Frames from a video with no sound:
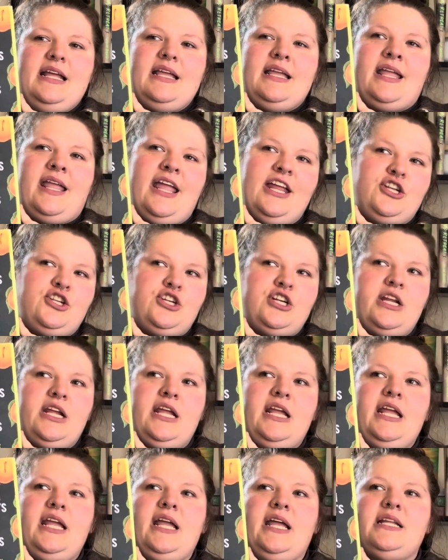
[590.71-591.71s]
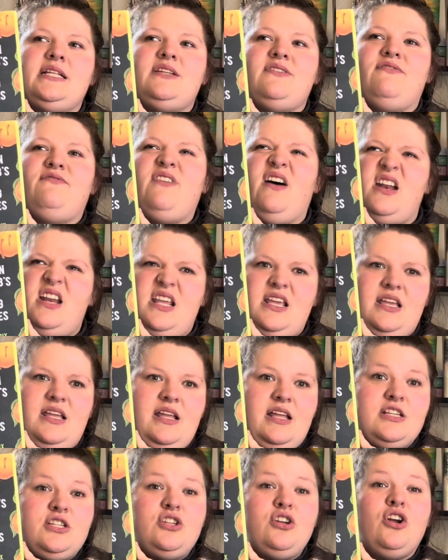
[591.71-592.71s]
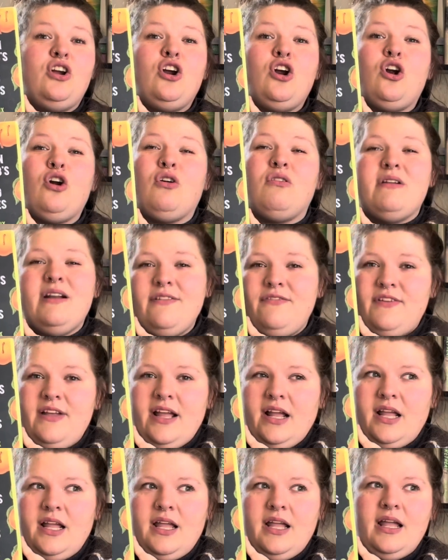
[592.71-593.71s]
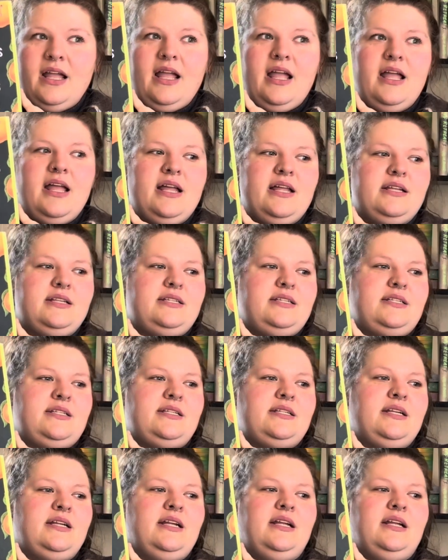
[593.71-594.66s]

kitschy, it's funny, it's horrific, it's